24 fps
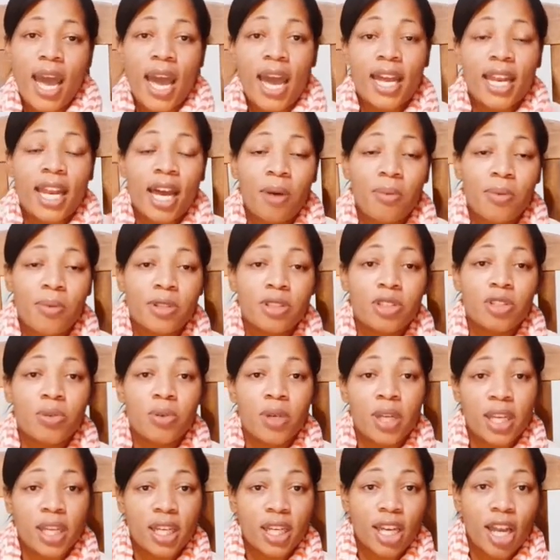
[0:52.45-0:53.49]
And I want to
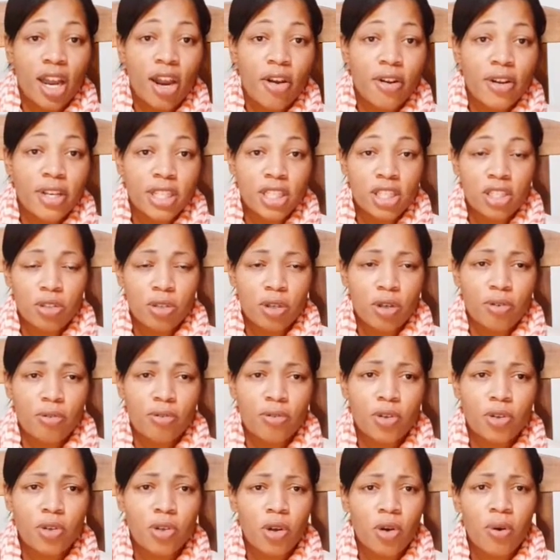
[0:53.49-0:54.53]
encourage you,
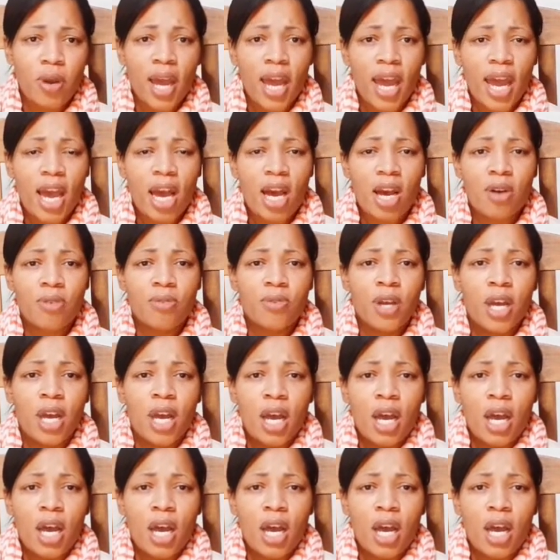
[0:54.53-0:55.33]
if you don't have